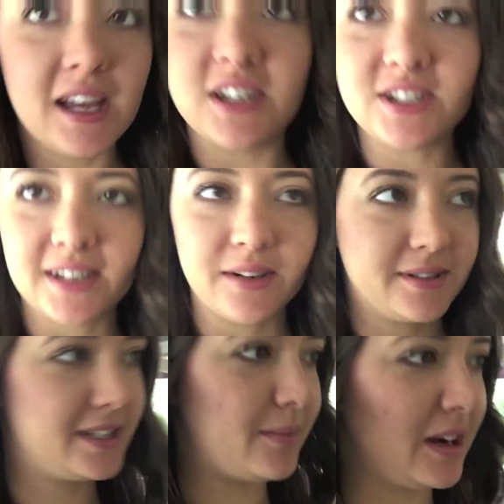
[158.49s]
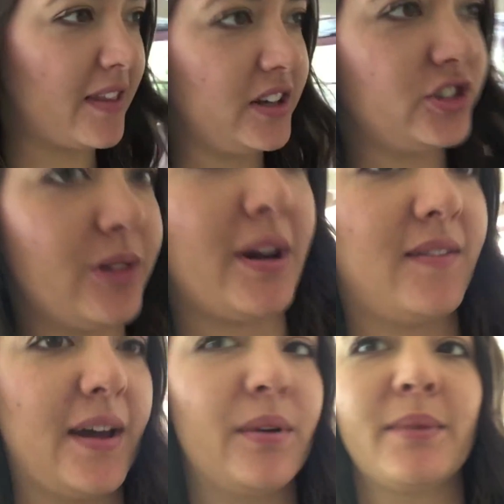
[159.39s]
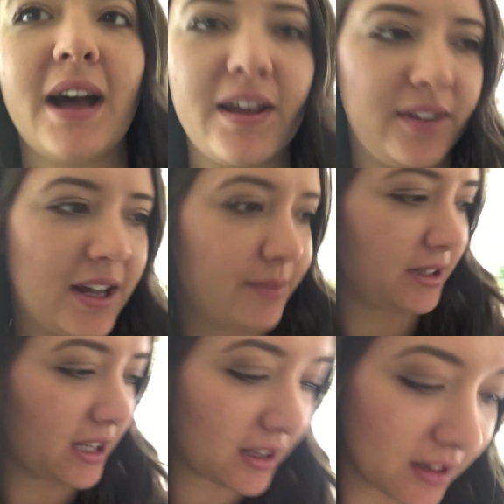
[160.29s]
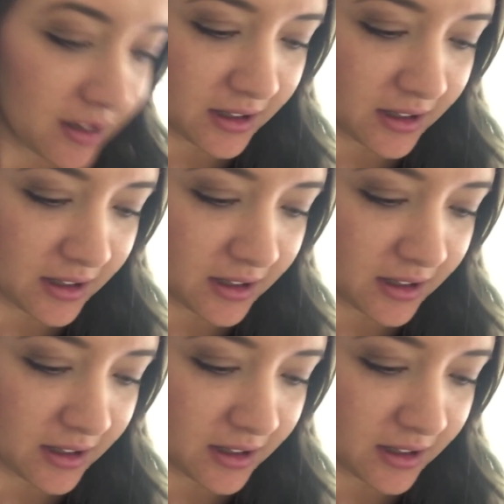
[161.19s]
She said it was yummy. I think Joe might have had one, but I haven't had one yet.